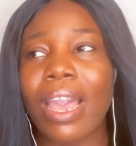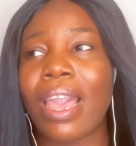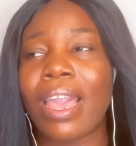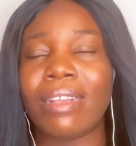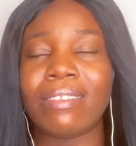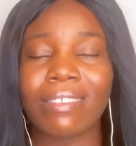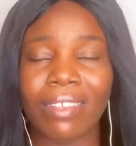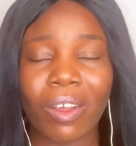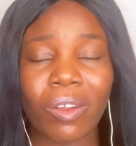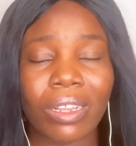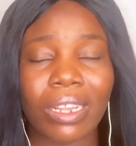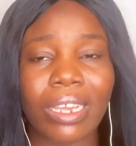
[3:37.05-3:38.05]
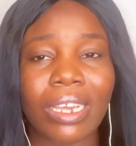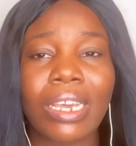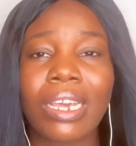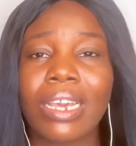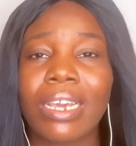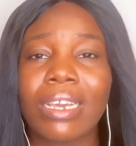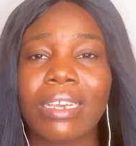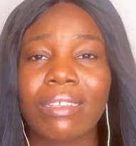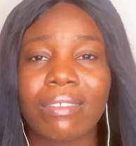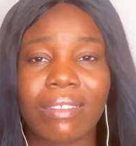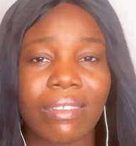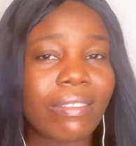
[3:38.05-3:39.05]
And secondly,
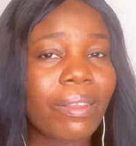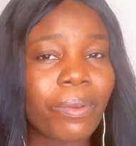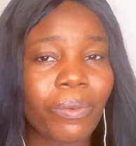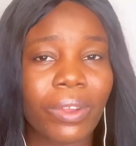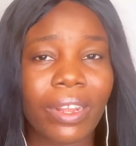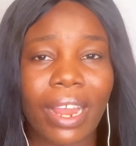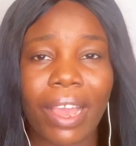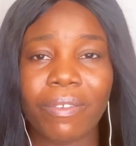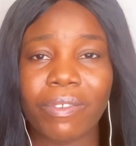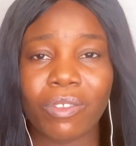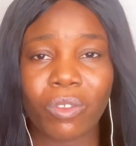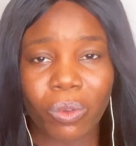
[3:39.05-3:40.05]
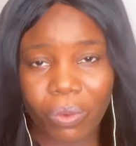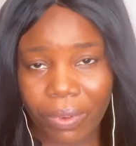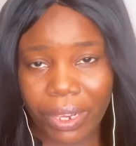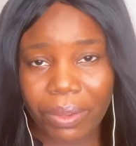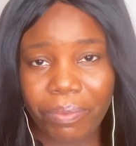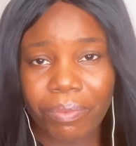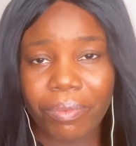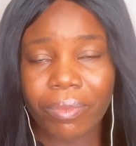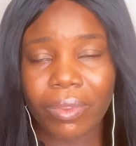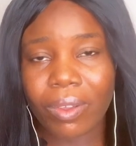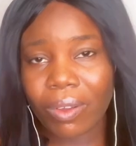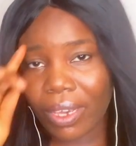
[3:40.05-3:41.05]
is this a real life story?
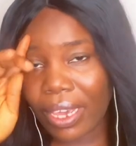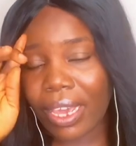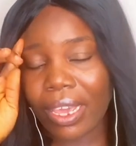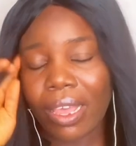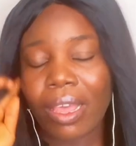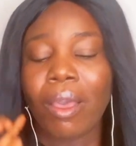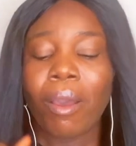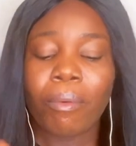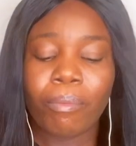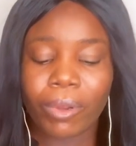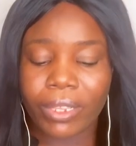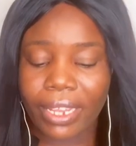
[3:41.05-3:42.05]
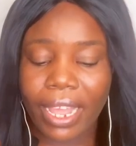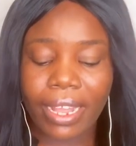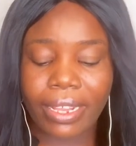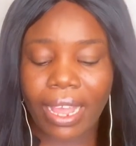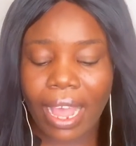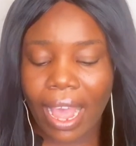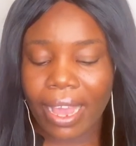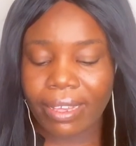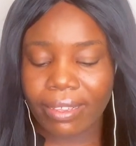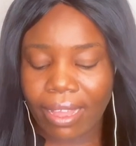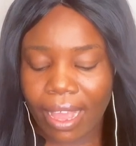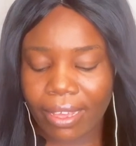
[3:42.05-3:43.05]
Okay, but then
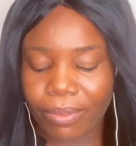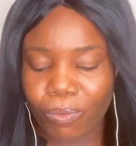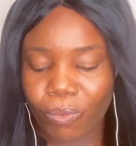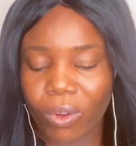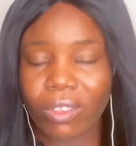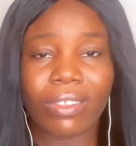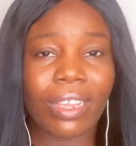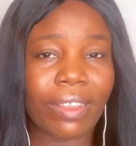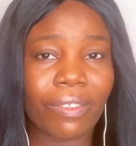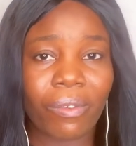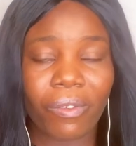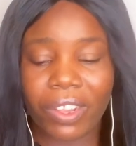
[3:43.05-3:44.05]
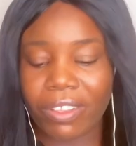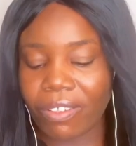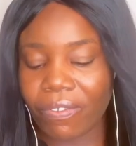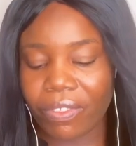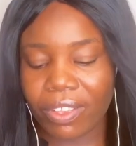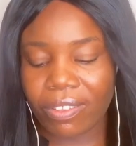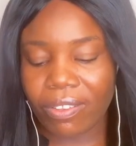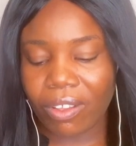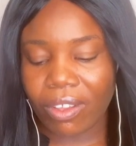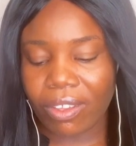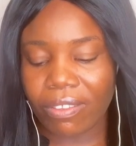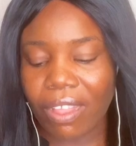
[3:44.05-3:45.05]
I want to get the lyrics of this song,
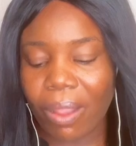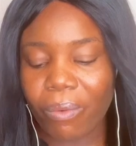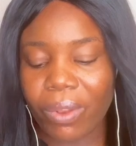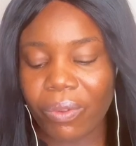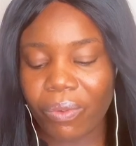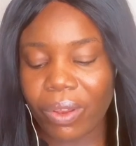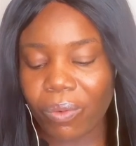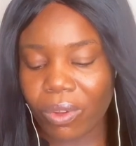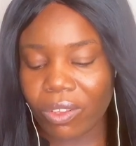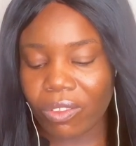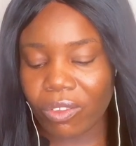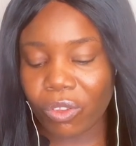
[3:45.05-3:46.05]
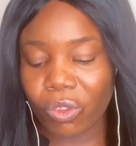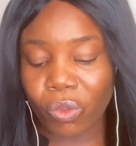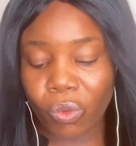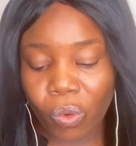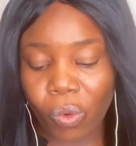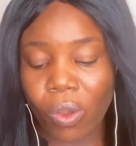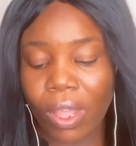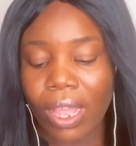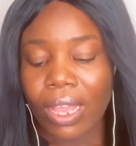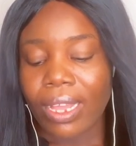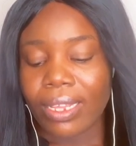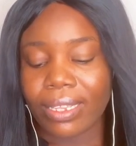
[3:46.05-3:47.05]
because I really, really want to know
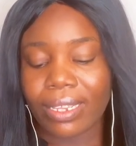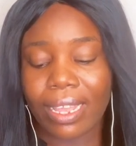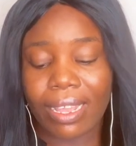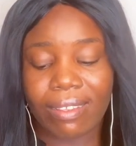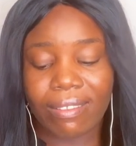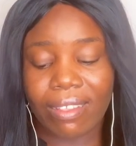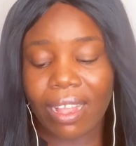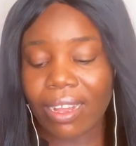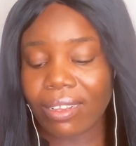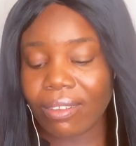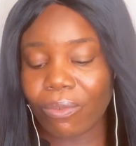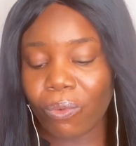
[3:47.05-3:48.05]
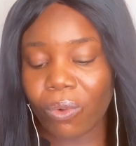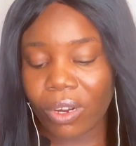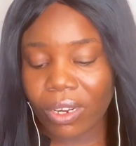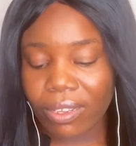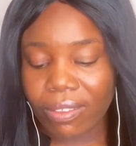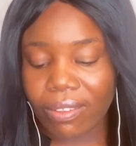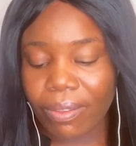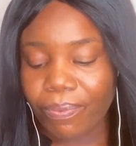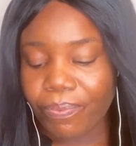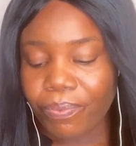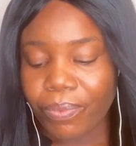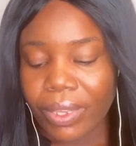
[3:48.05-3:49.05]
the exact words
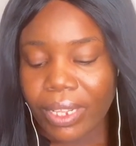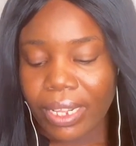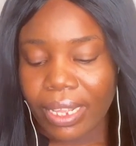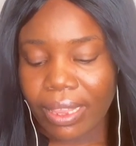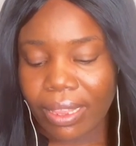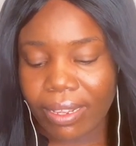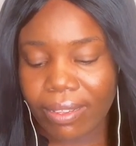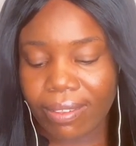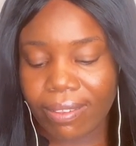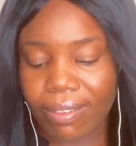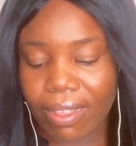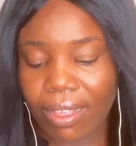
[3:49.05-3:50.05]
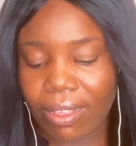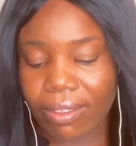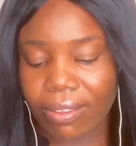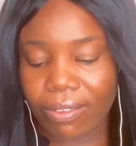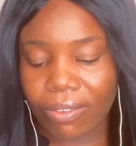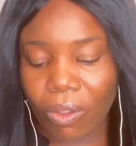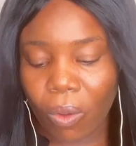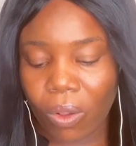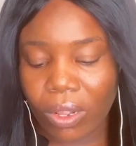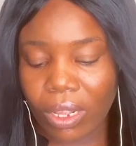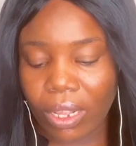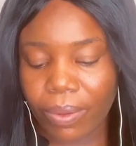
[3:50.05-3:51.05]
in this song.